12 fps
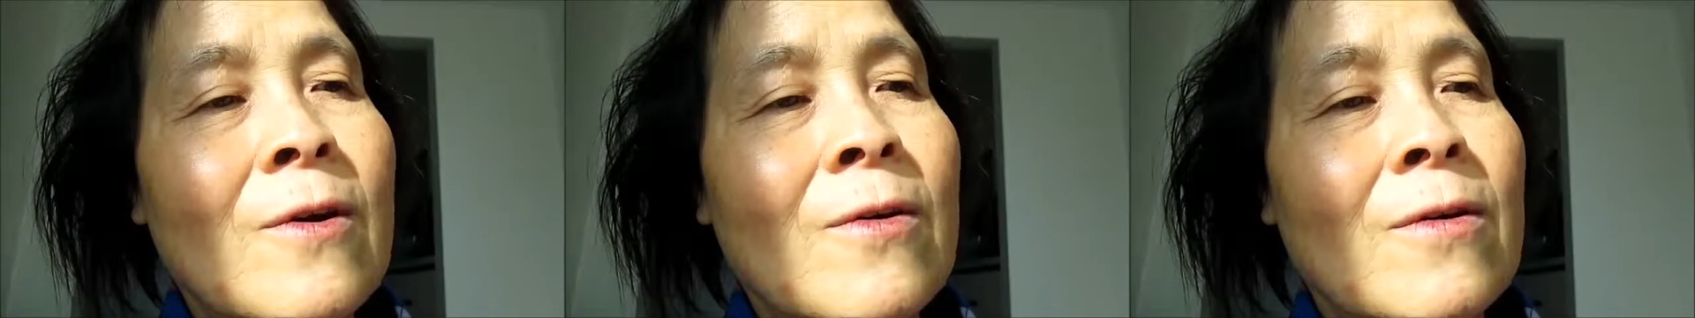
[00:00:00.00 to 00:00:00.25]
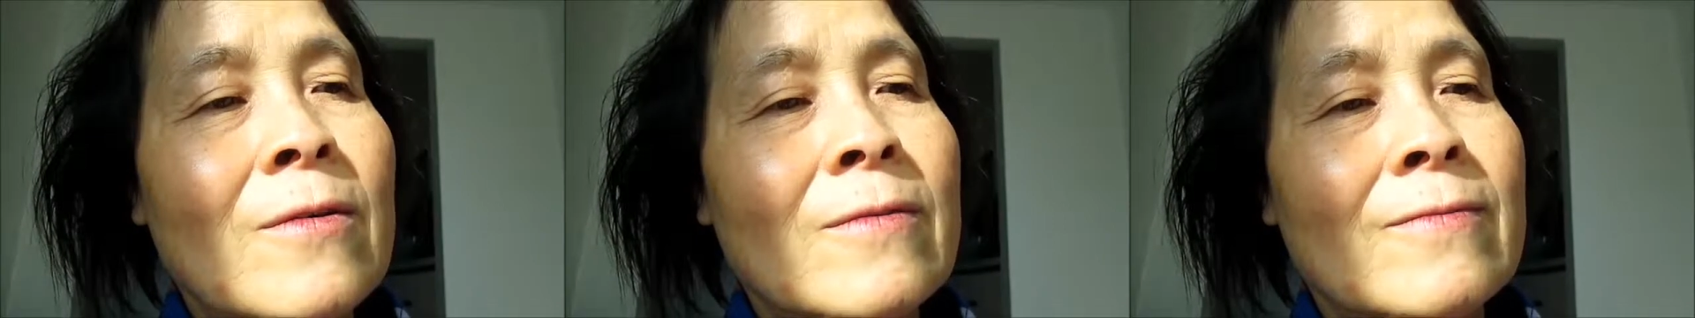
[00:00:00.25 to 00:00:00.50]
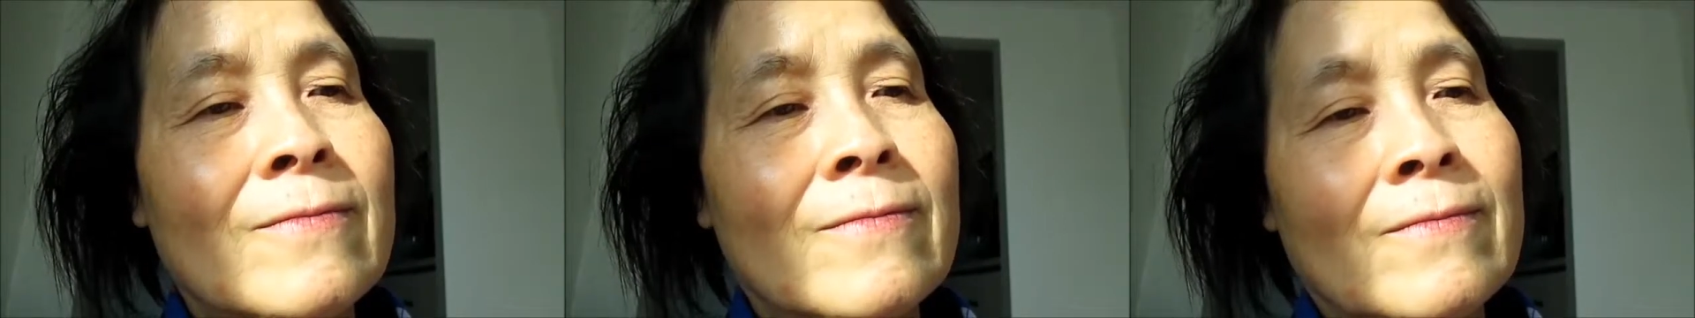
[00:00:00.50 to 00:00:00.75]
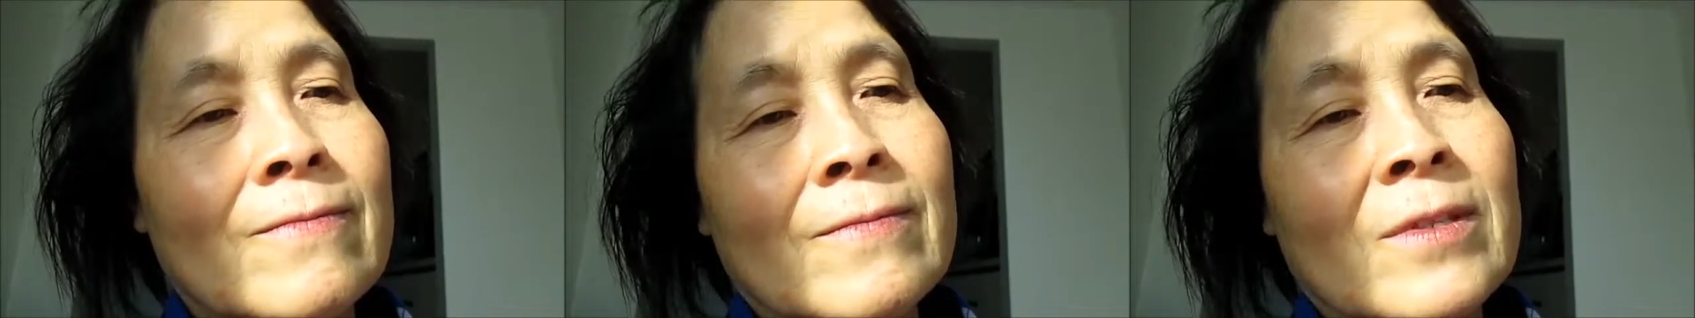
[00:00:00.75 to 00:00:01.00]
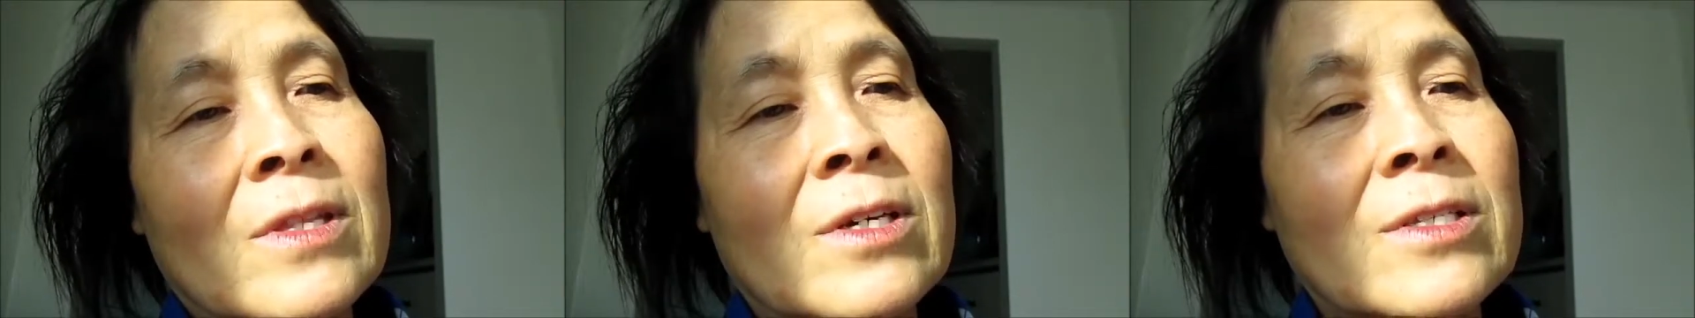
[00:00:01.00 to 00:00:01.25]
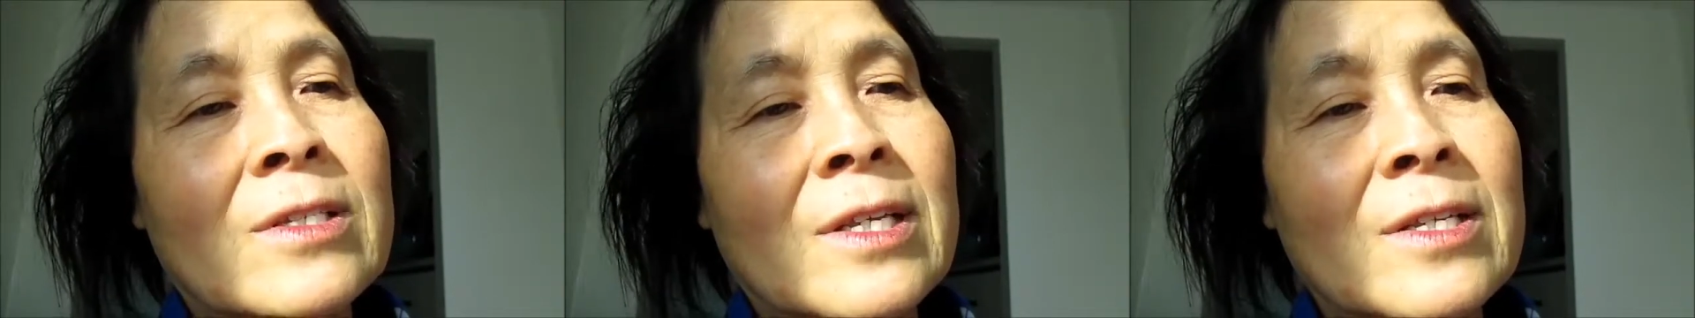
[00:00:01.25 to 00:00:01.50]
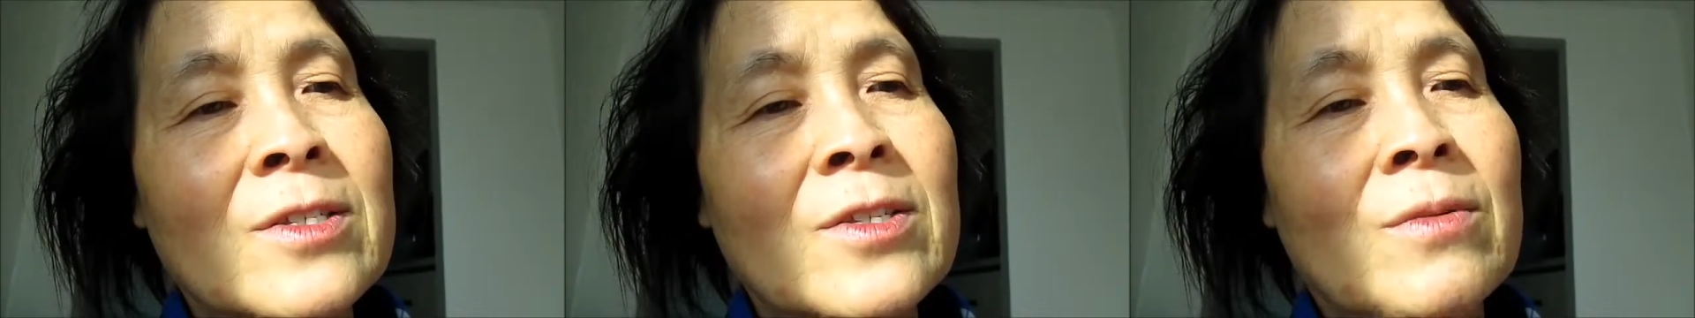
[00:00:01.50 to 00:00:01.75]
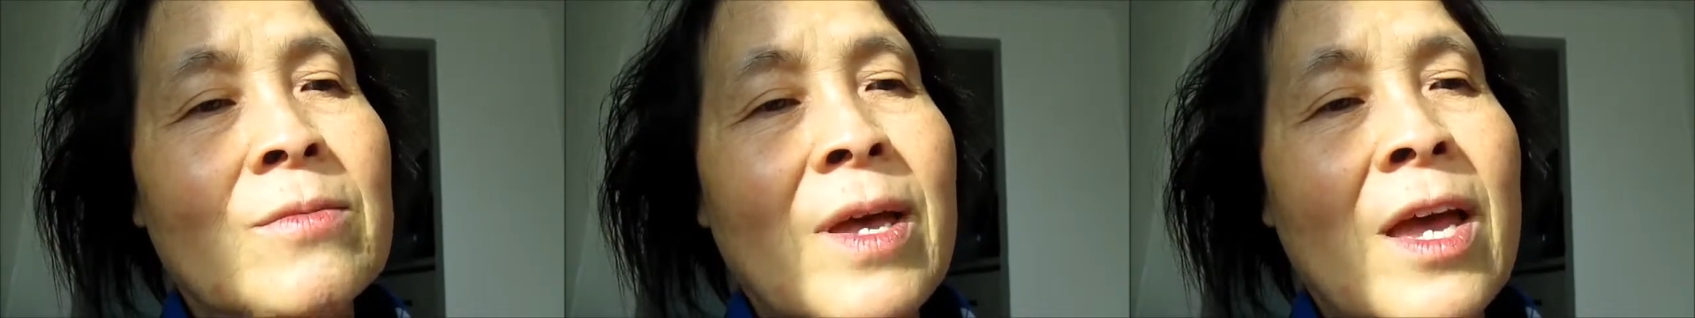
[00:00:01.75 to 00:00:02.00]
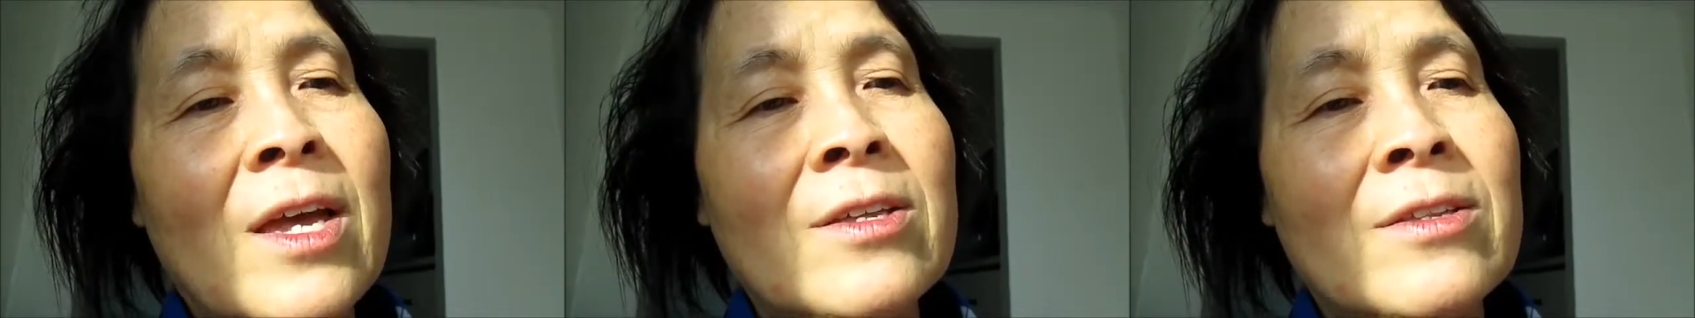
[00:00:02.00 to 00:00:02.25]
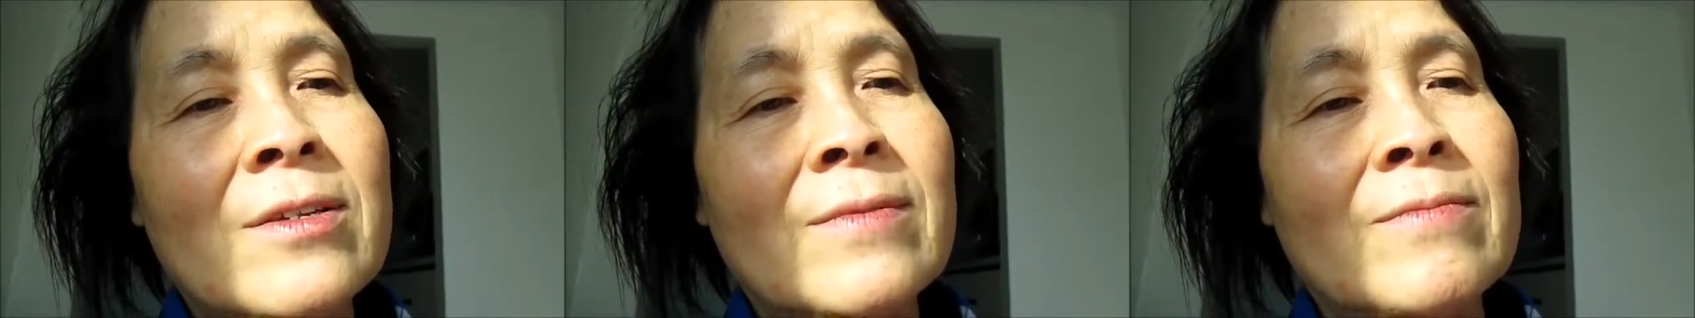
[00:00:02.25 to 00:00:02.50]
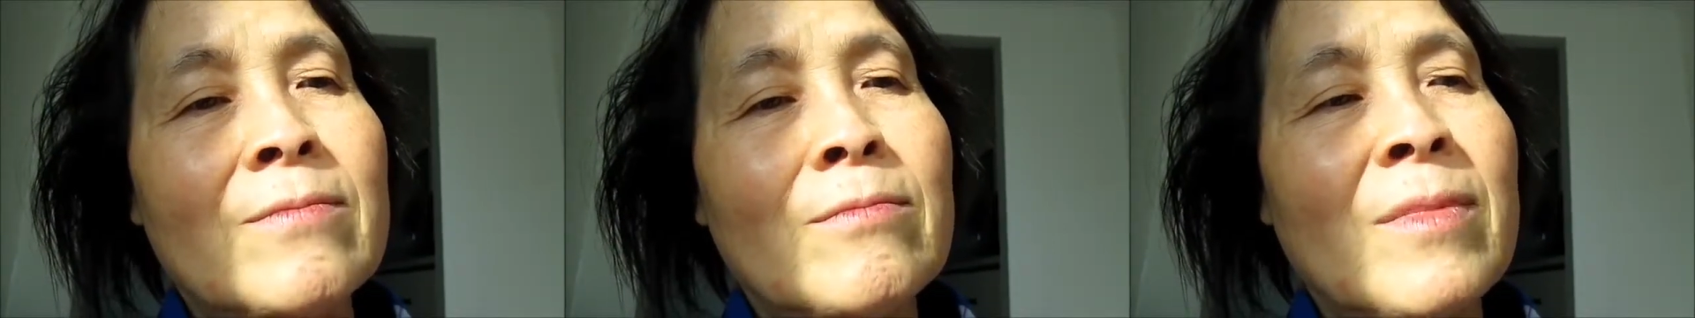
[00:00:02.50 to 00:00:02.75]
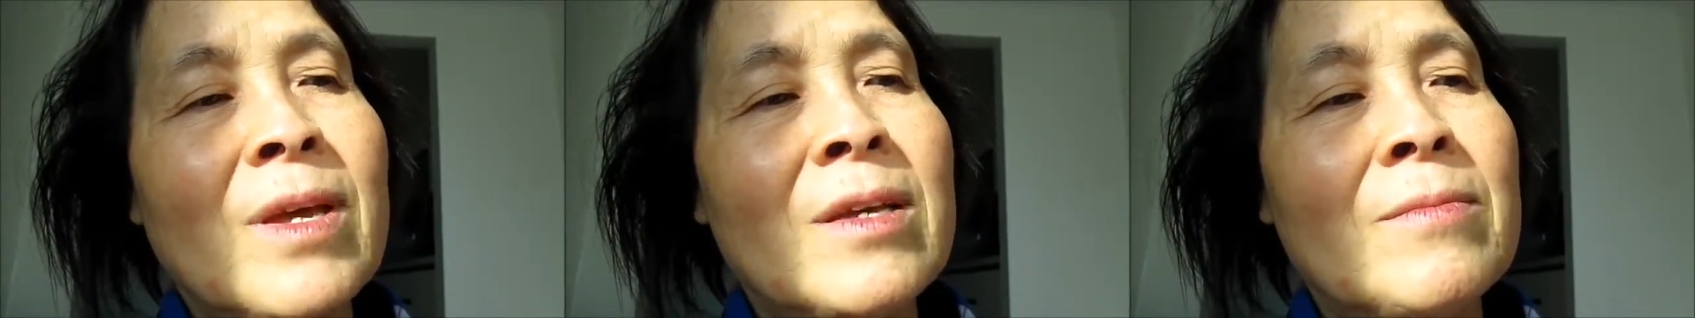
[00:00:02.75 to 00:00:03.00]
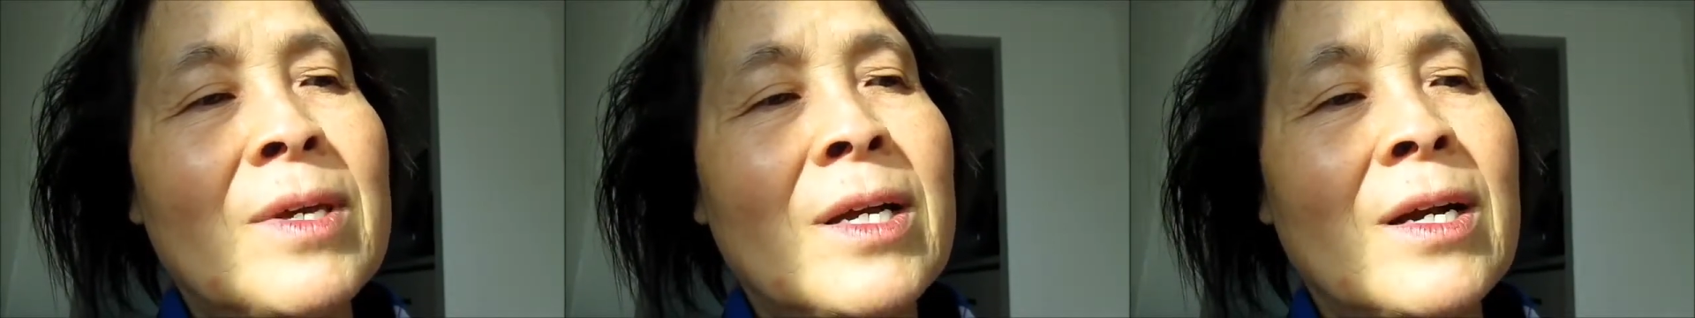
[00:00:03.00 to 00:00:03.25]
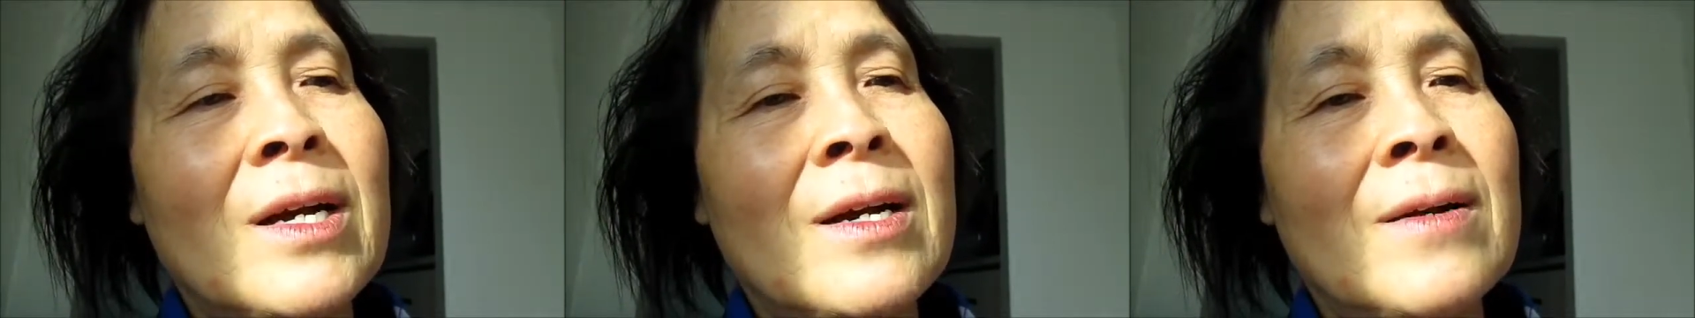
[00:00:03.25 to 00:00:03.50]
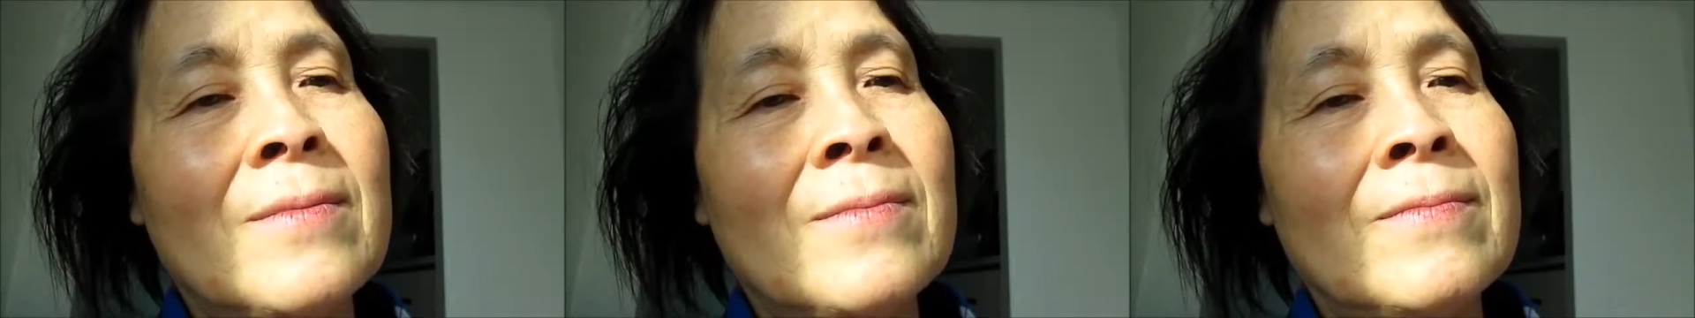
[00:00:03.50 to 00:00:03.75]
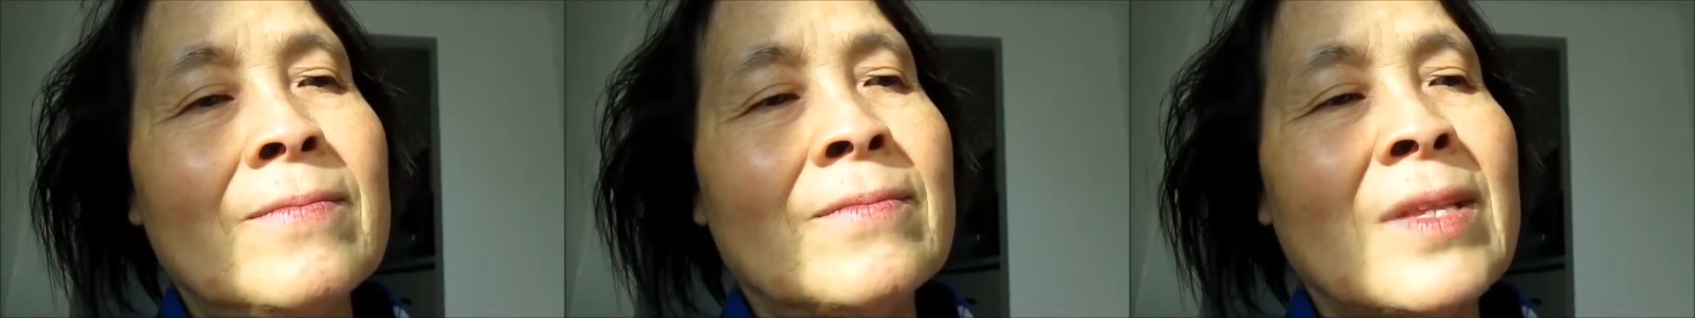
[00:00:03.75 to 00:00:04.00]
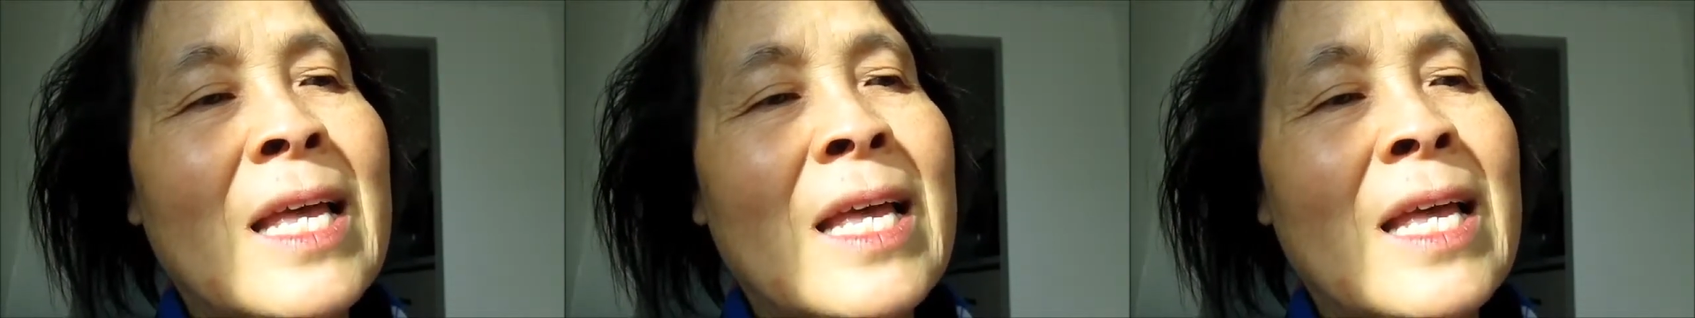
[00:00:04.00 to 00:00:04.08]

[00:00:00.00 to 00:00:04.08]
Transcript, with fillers: or the sons of Adam may become